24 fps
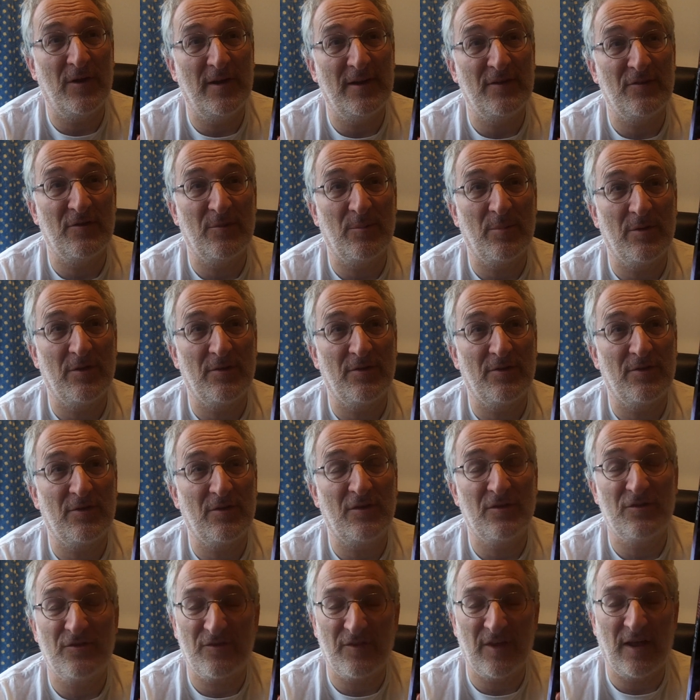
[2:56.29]
Elizabeth
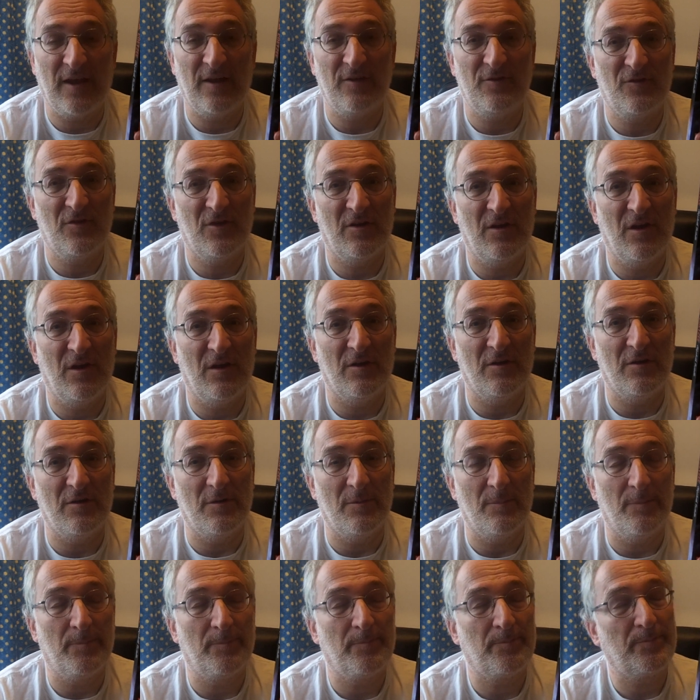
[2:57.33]
Costello to
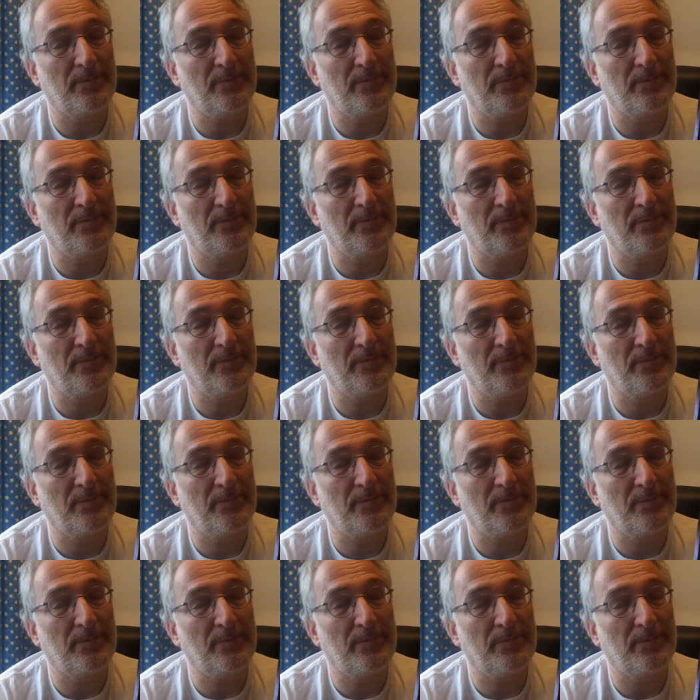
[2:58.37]
learn,